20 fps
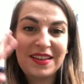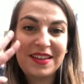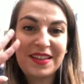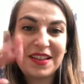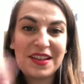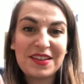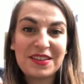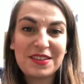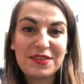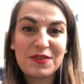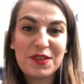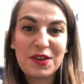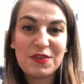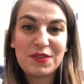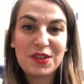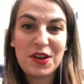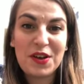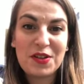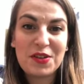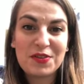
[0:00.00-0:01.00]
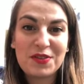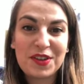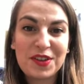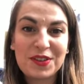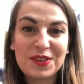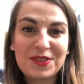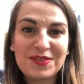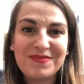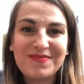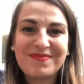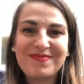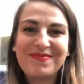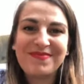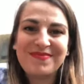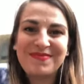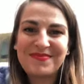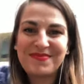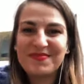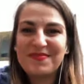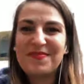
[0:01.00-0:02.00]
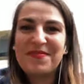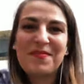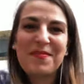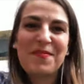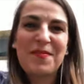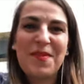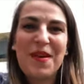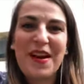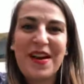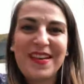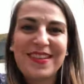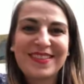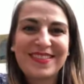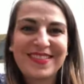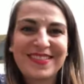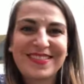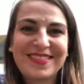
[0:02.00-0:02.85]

lots of love to all of you. Bye.